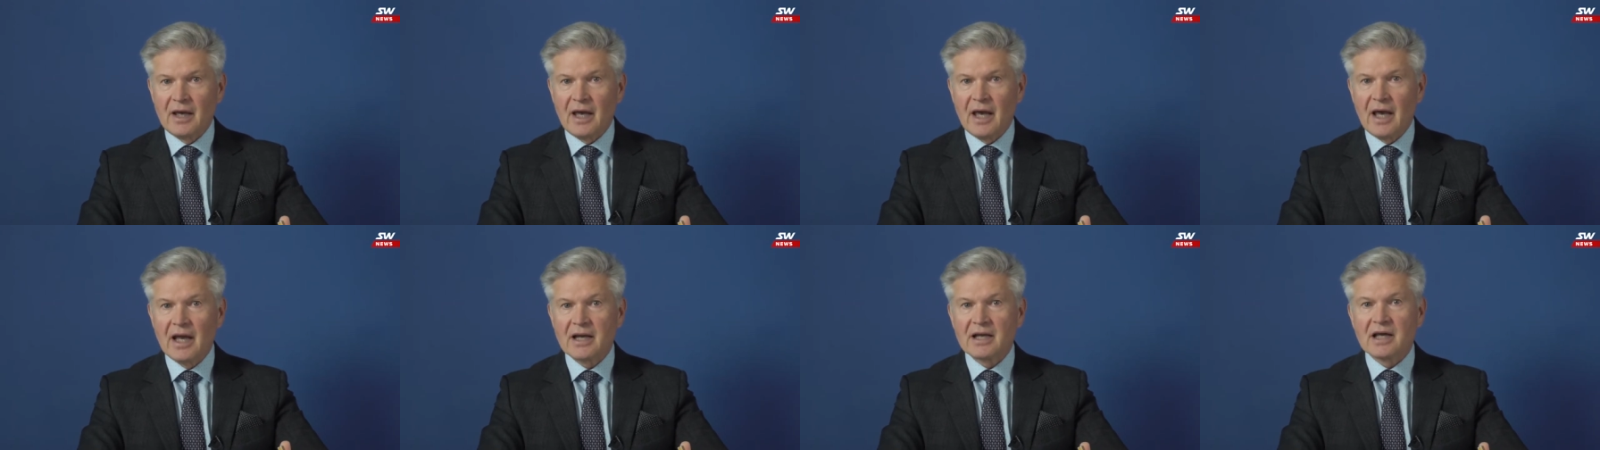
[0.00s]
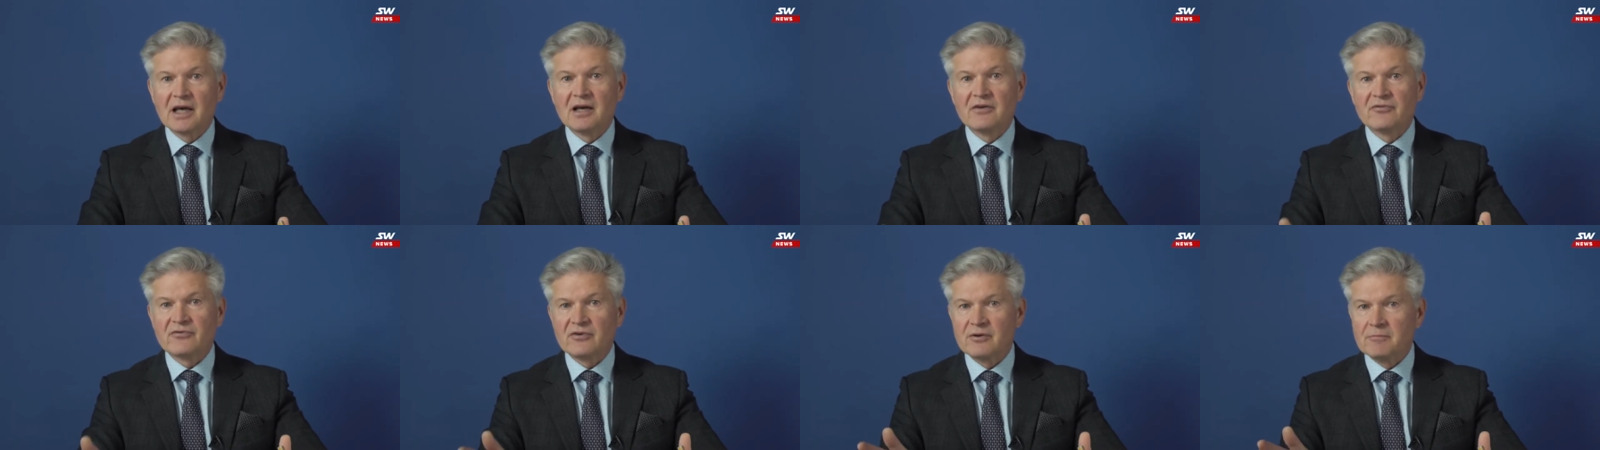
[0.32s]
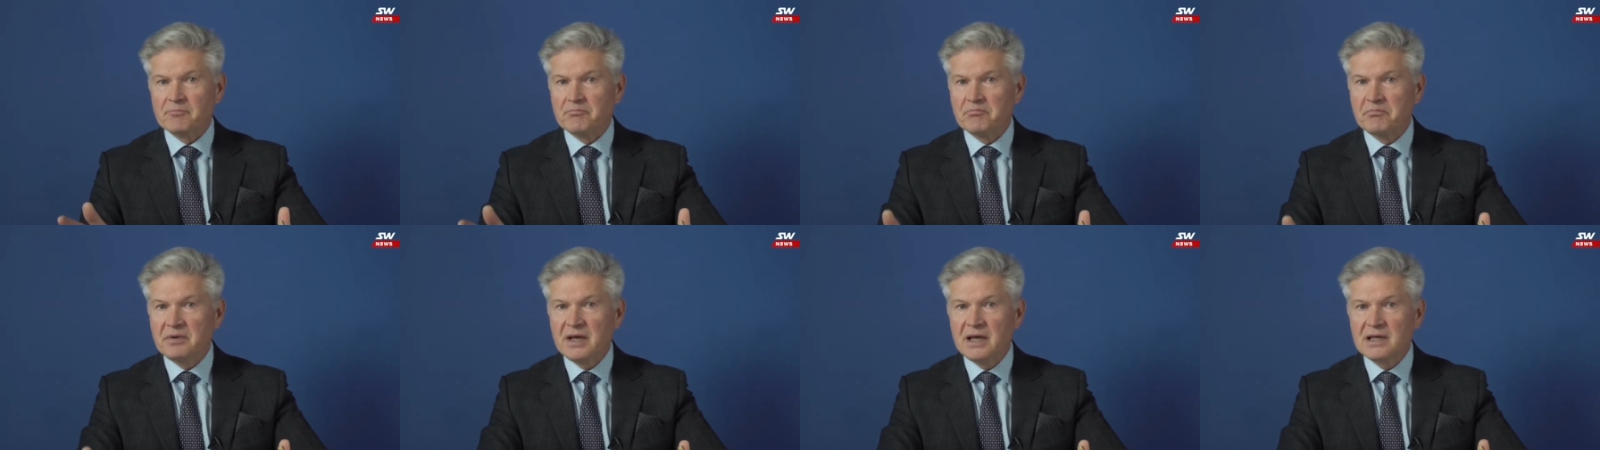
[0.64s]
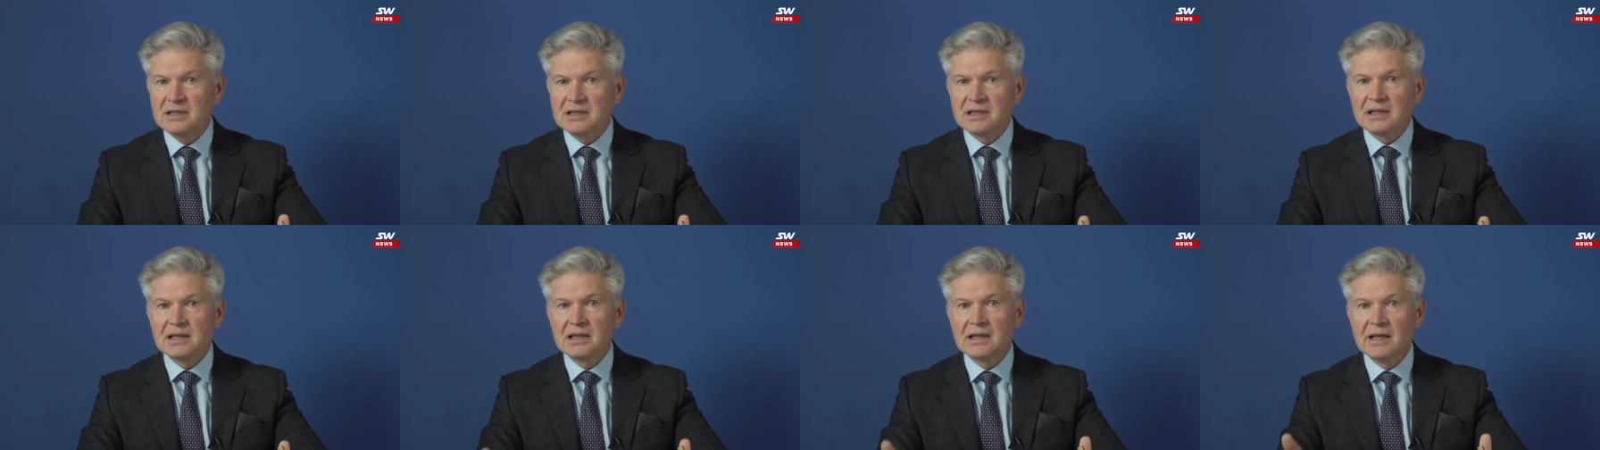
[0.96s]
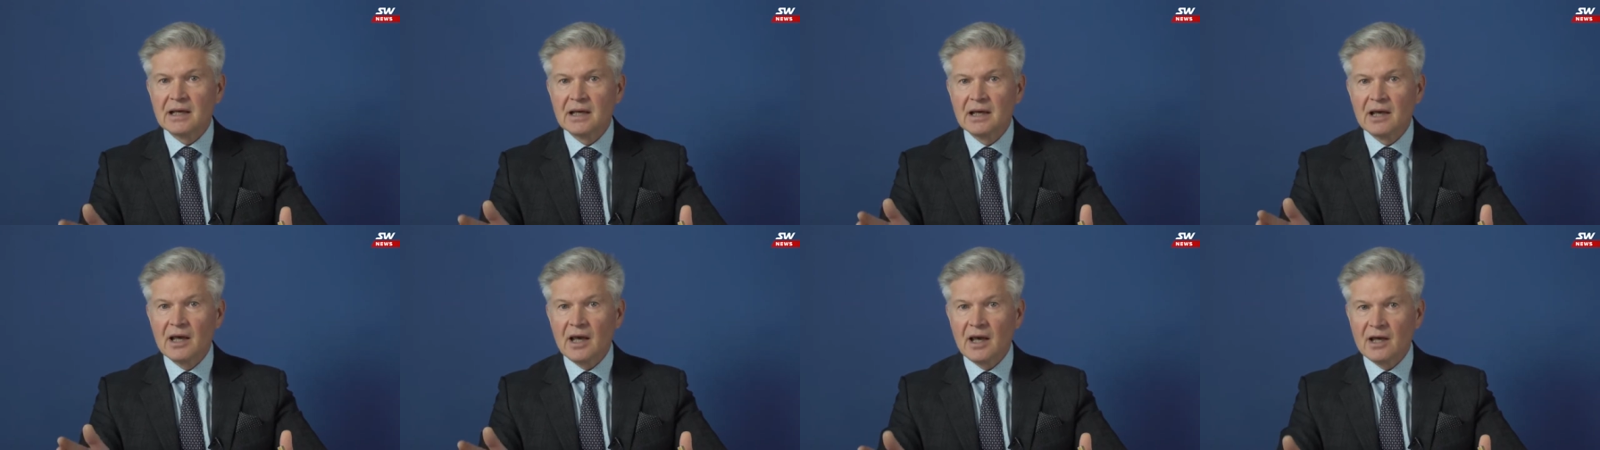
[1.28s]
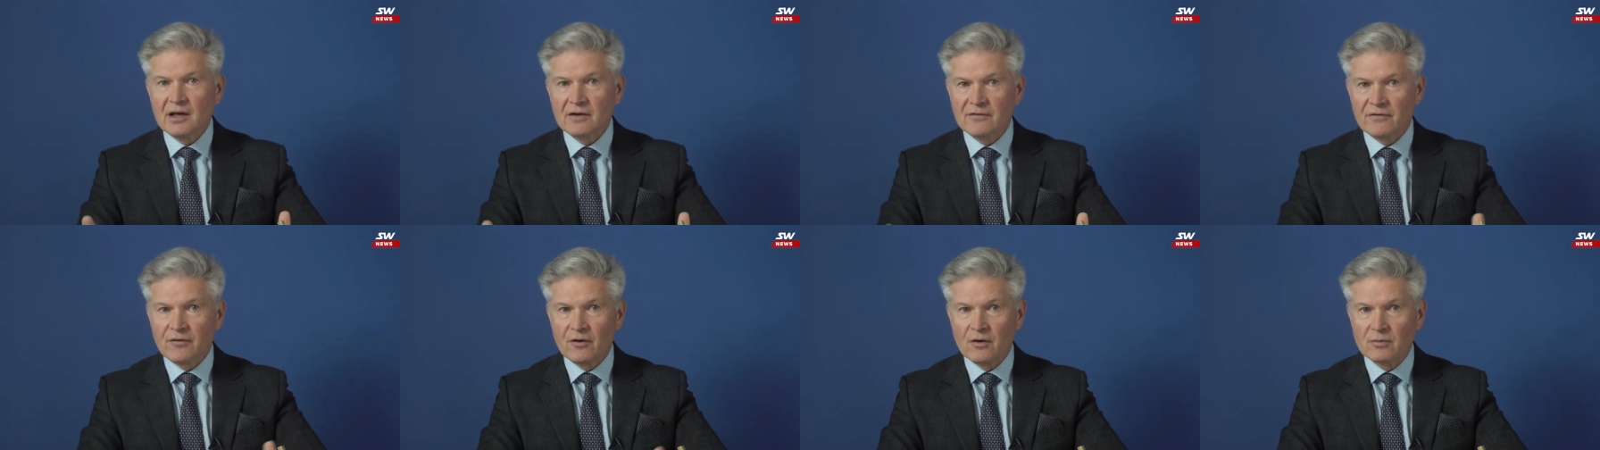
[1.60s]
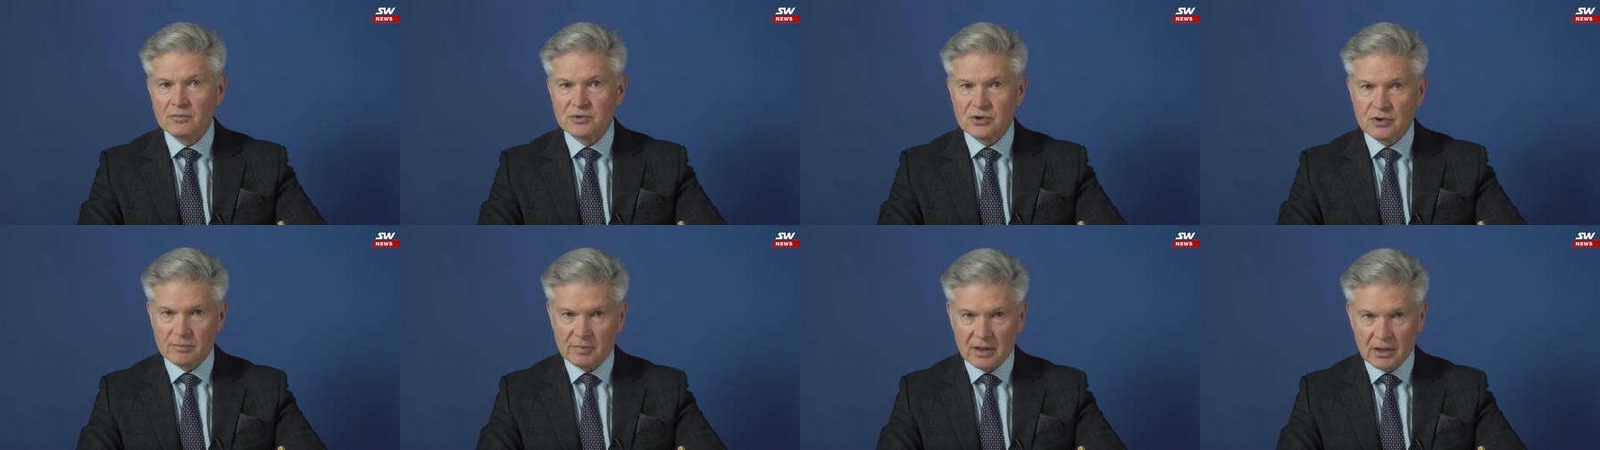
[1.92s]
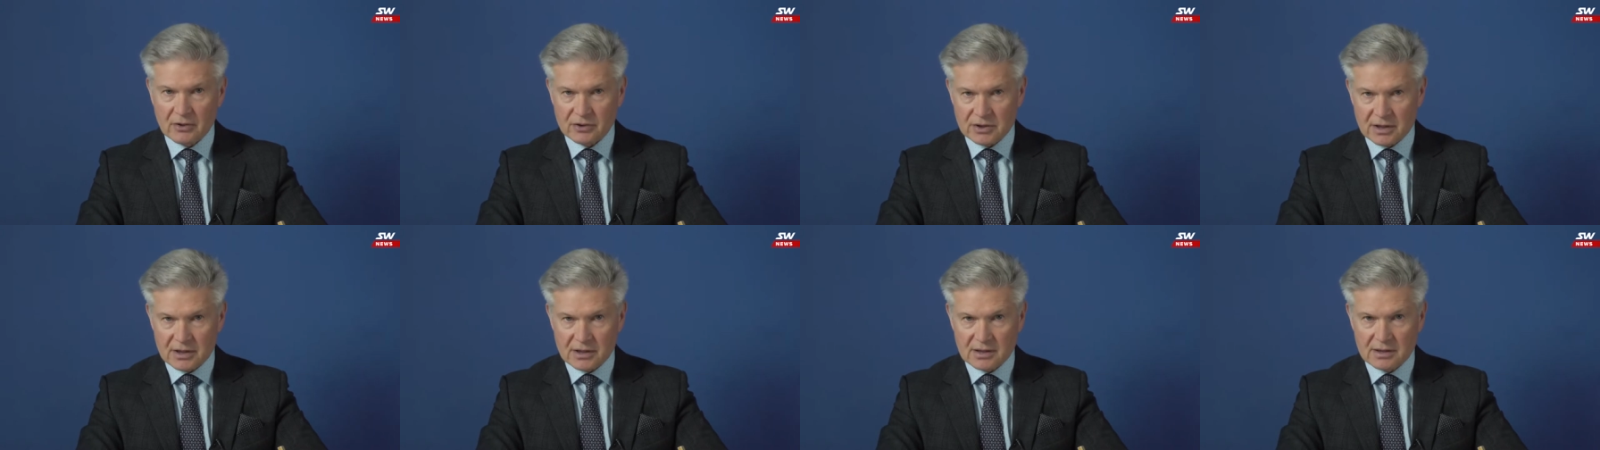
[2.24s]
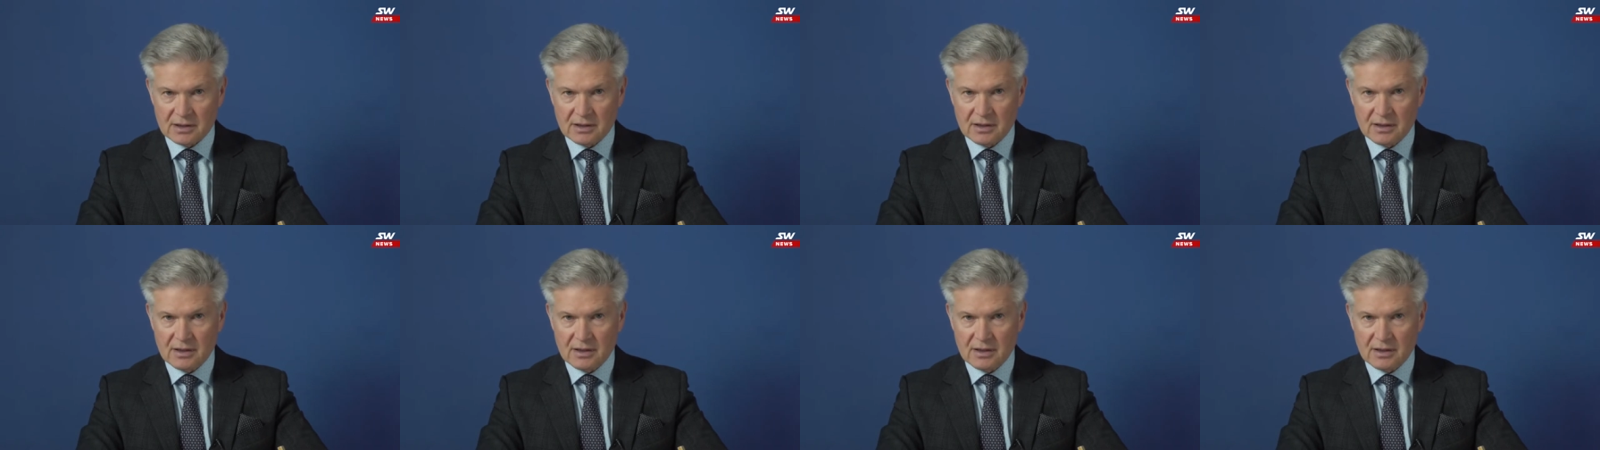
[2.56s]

and have repeatedly informed about it.